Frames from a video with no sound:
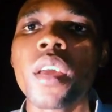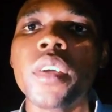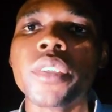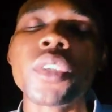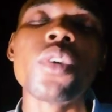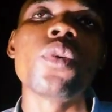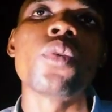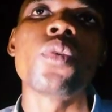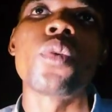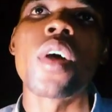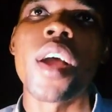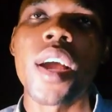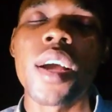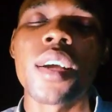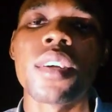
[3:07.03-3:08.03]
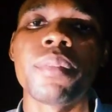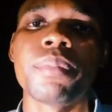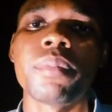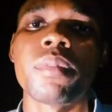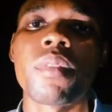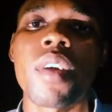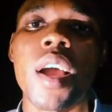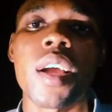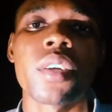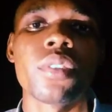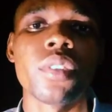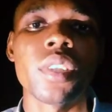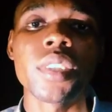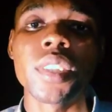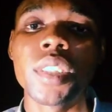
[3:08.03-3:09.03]
So I
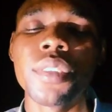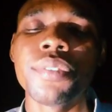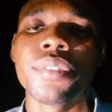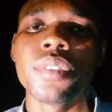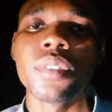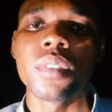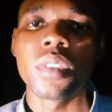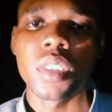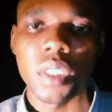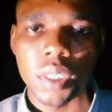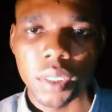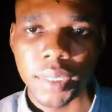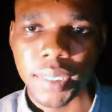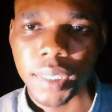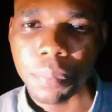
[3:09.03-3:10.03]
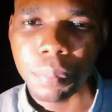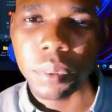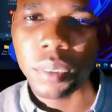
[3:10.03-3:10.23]
could just give you a simple